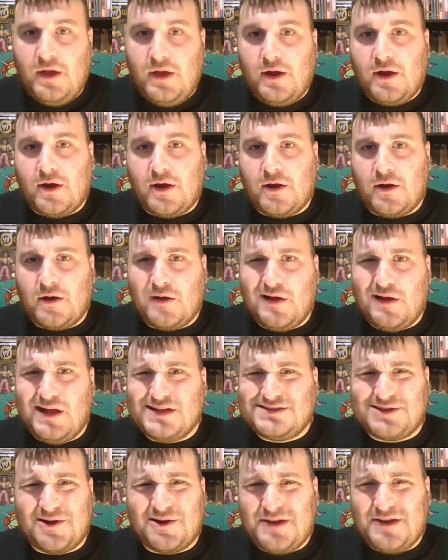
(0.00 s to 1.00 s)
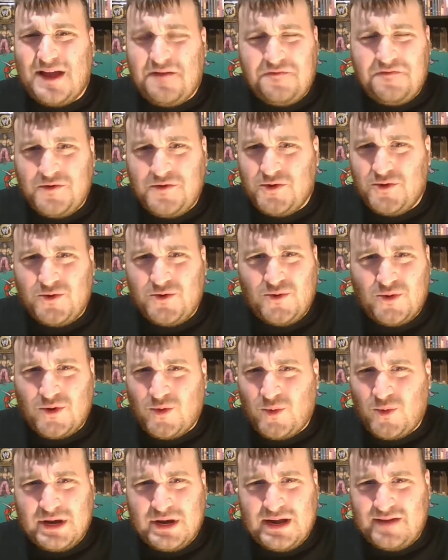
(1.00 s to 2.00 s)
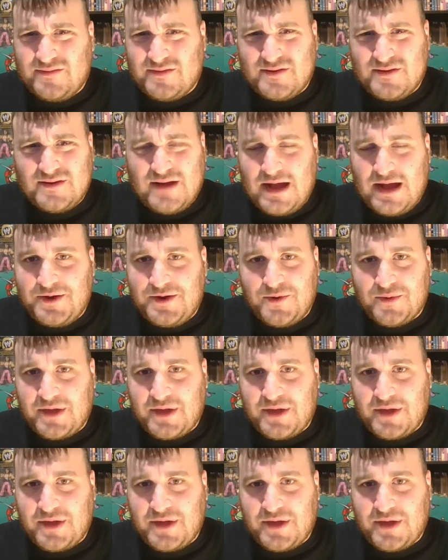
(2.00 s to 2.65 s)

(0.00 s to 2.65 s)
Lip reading: It's her nephew or whatever. I don't